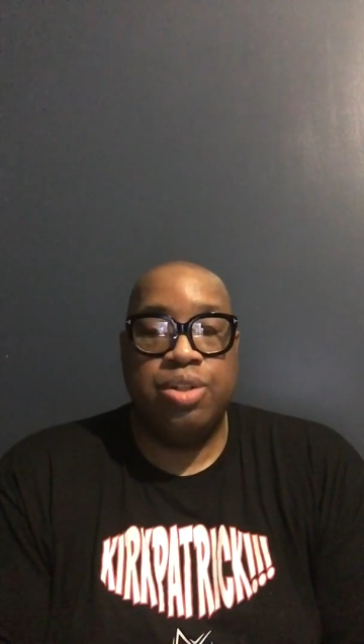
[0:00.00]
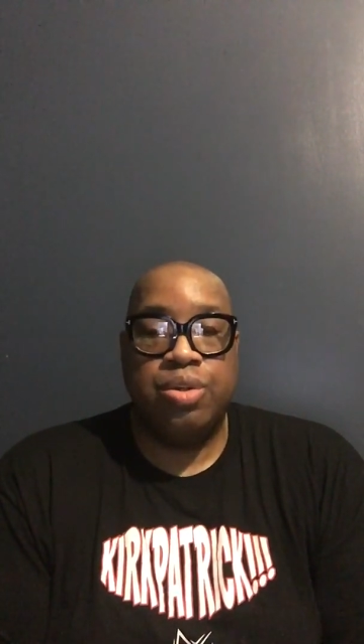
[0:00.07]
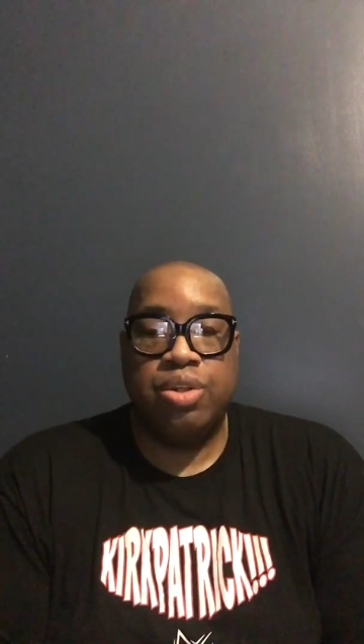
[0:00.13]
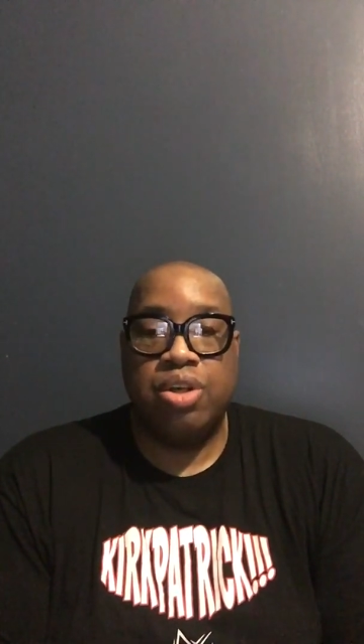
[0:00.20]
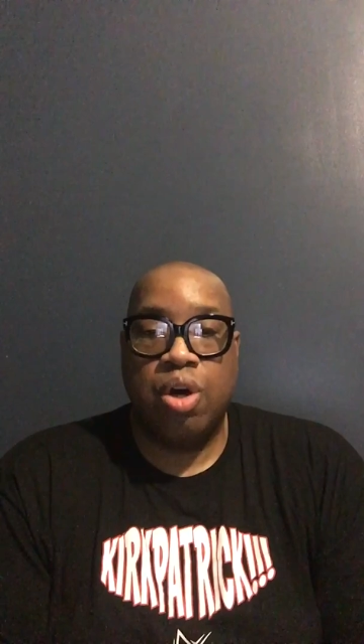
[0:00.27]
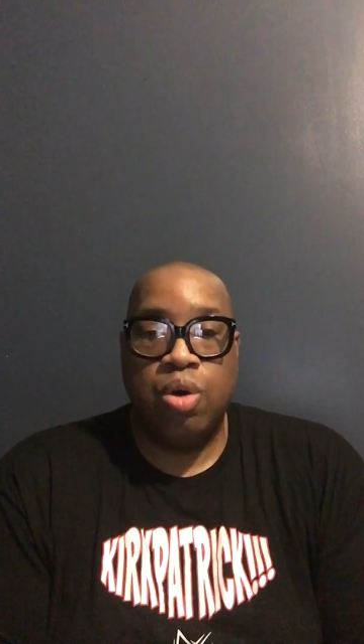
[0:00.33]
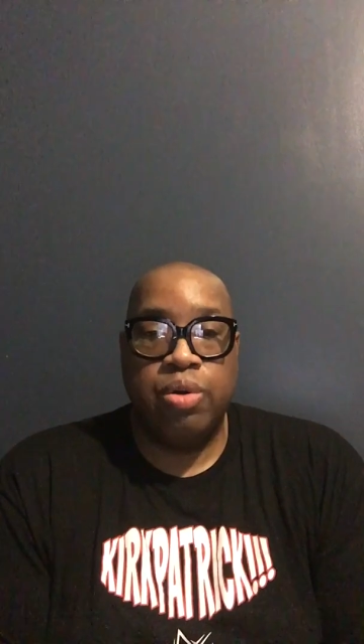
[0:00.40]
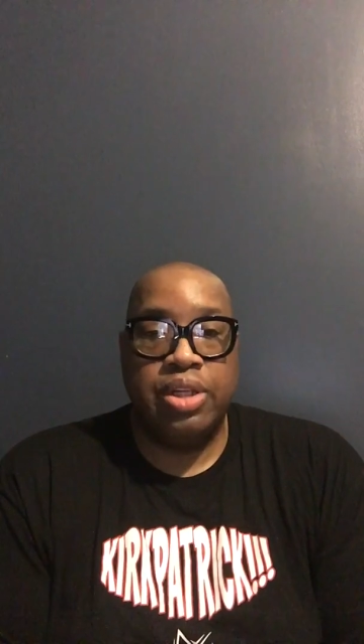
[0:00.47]

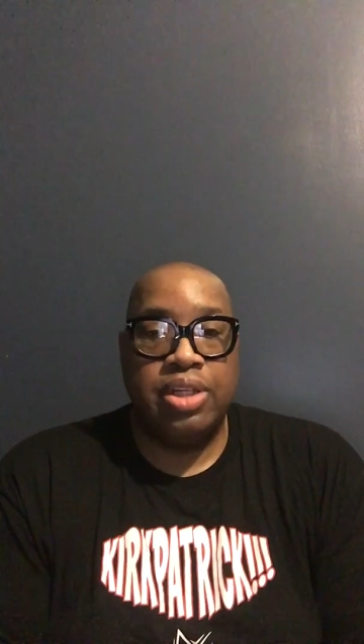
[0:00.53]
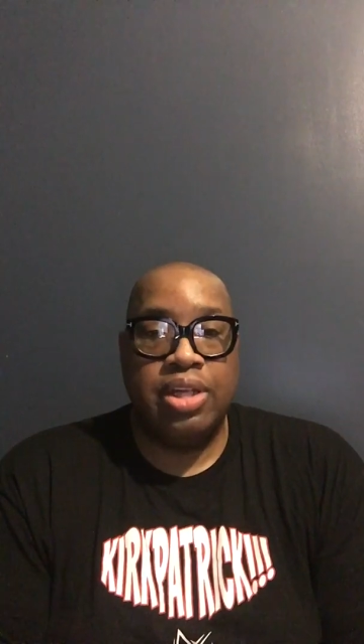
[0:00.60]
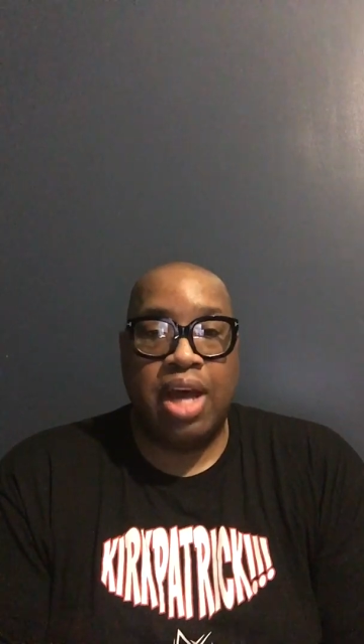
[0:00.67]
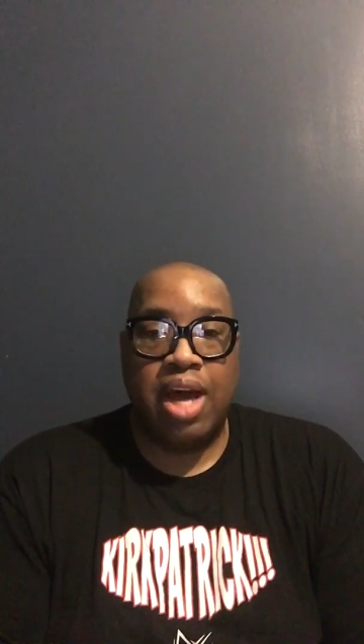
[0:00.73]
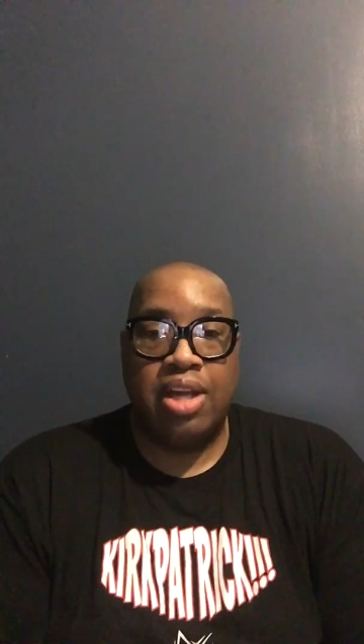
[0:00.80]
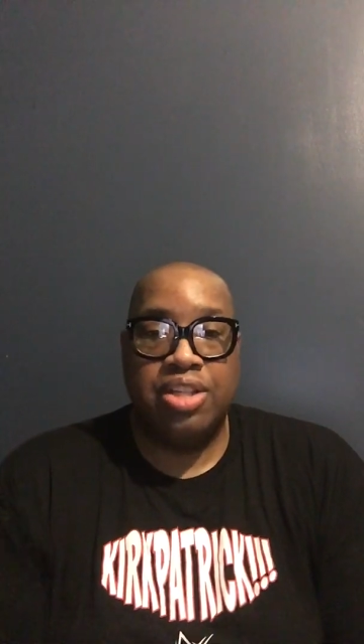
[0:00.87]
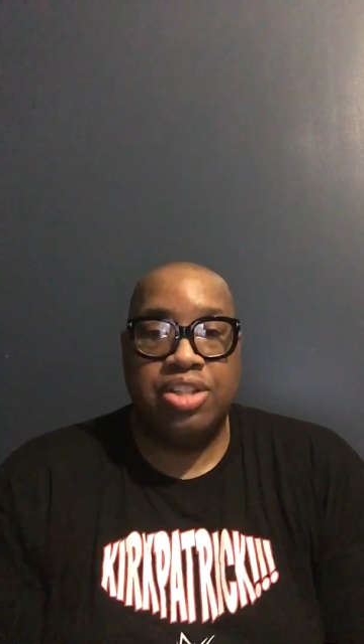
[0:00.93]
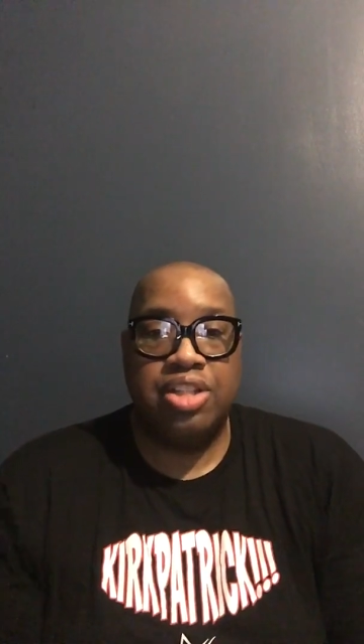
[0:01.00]
coding
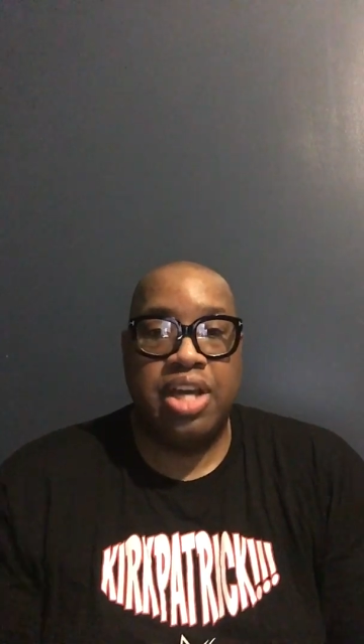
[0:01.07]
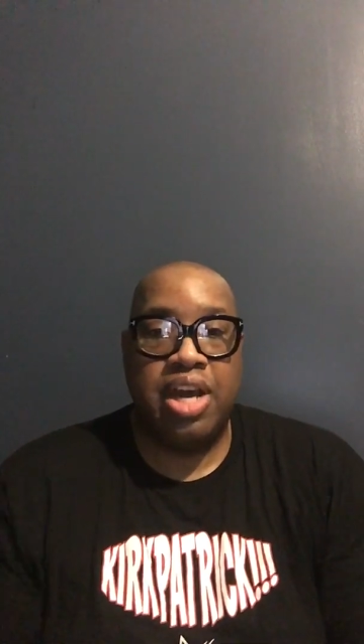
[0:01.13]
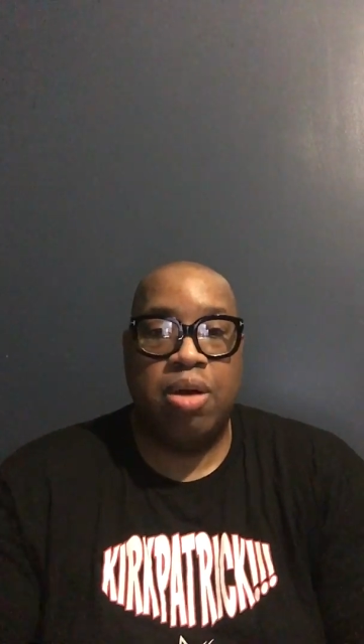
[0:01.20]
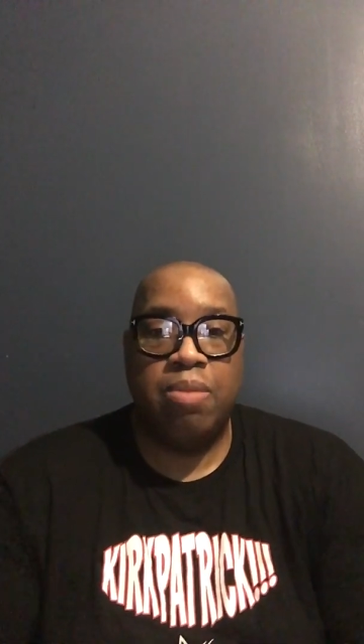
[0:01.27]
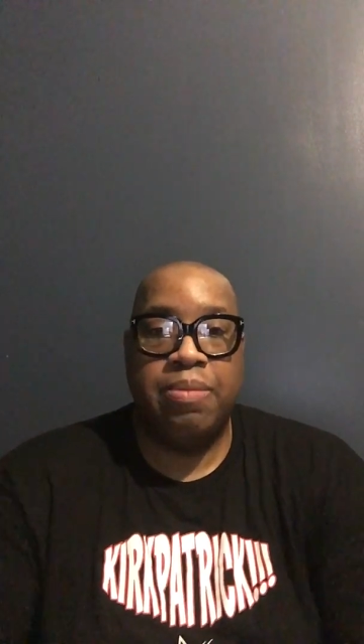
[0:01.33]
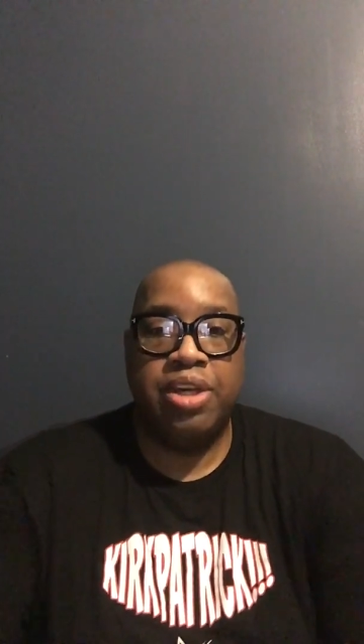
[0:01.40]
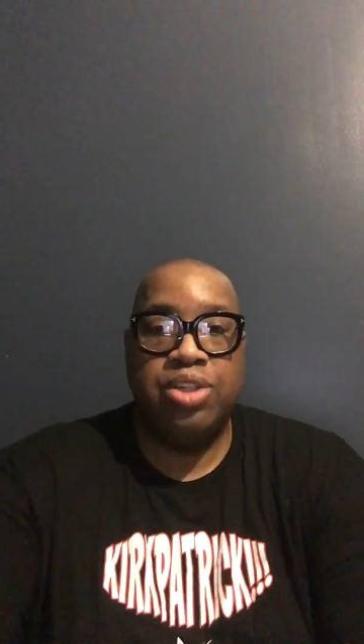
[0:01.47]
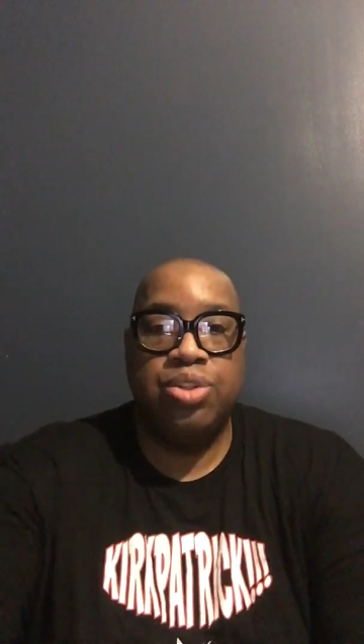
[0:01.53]
knowledge
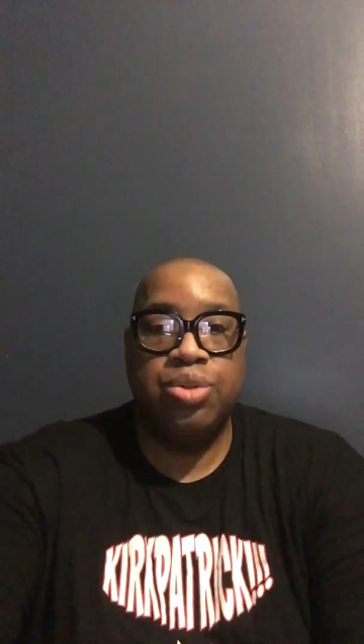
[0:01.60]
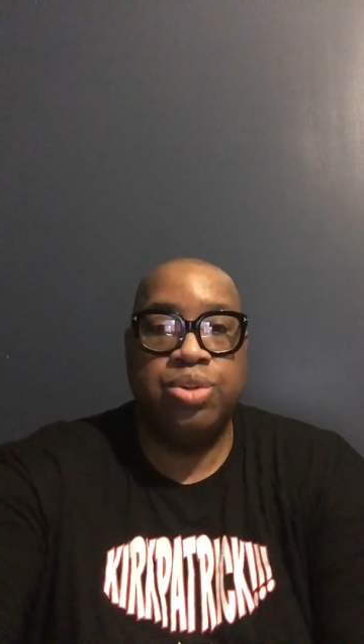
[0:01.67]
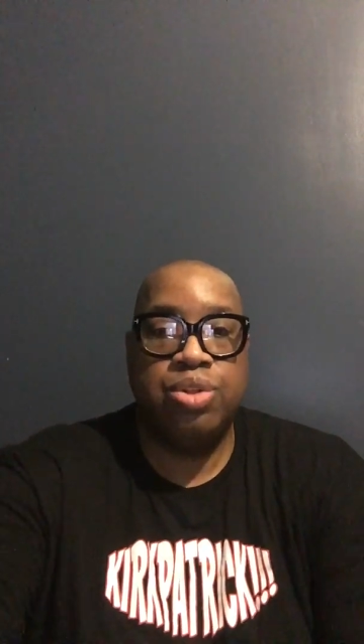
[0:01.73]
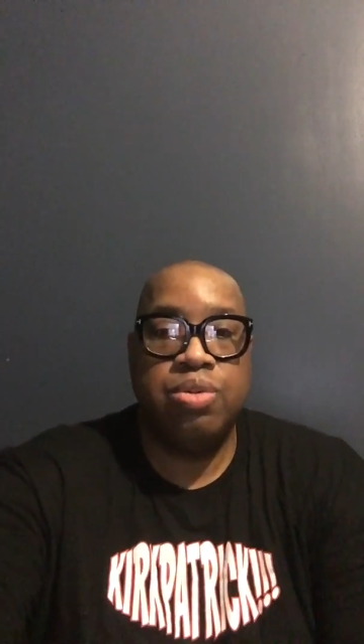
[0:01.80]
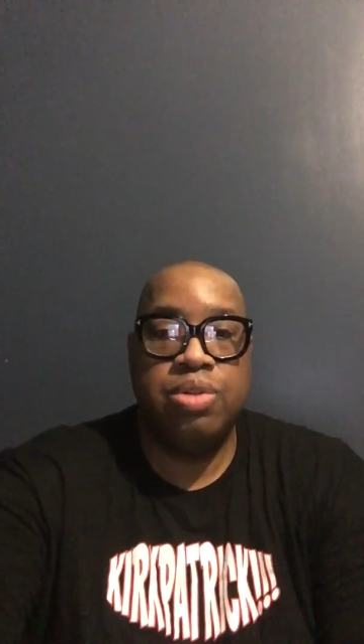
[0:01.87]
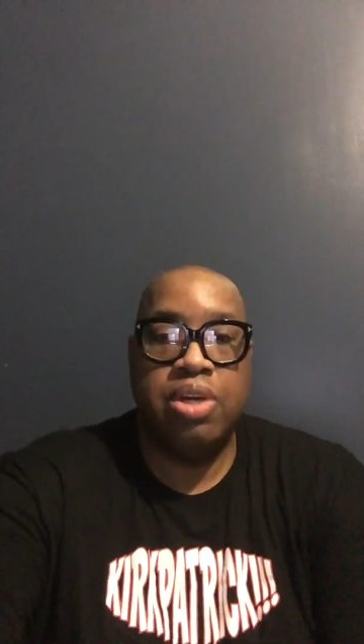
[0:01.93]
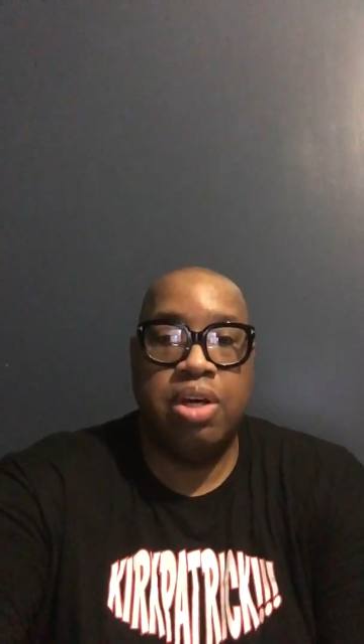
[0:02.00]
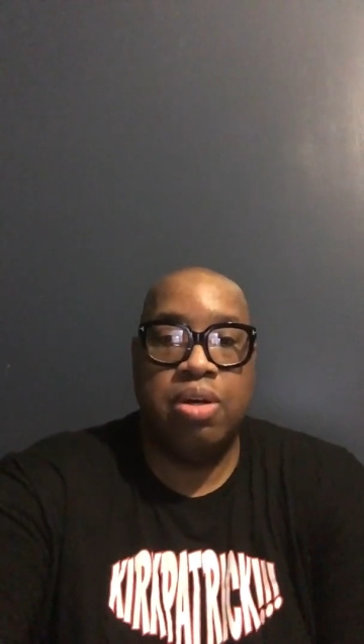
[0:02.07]
down. Make sure you
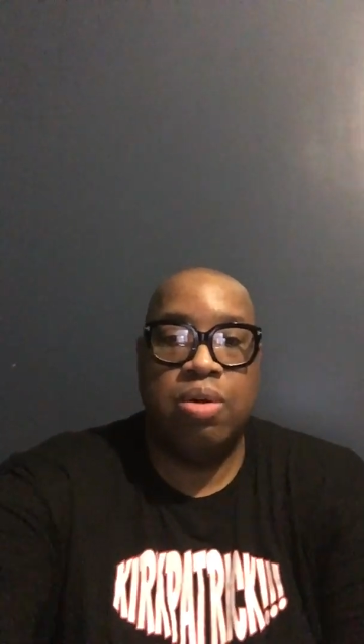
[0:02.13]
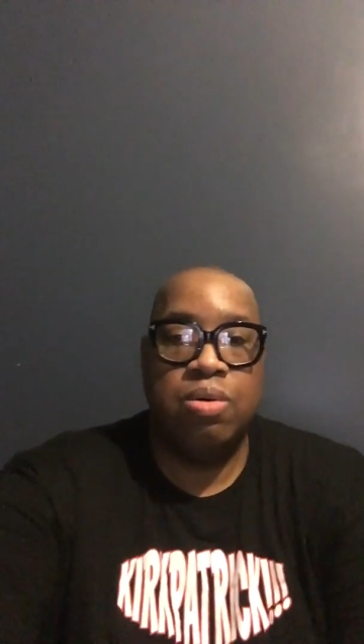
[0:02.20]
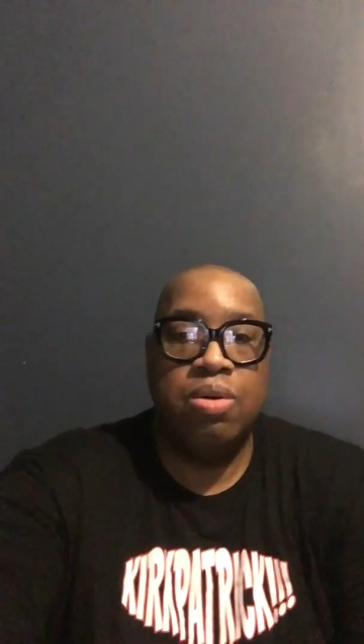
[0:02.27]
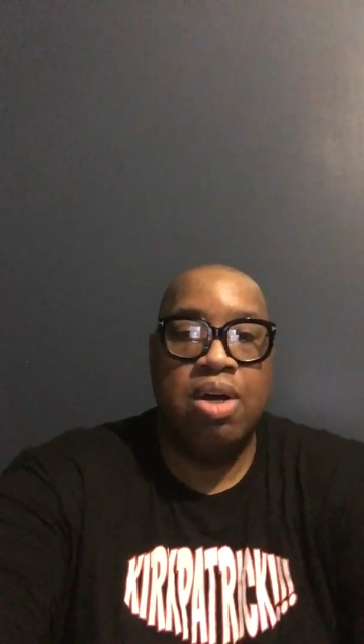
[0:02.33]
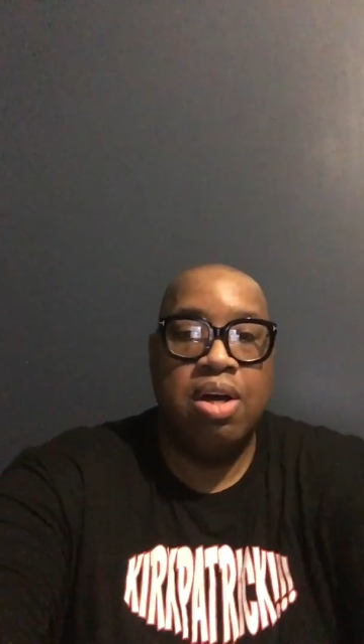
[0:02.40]
know,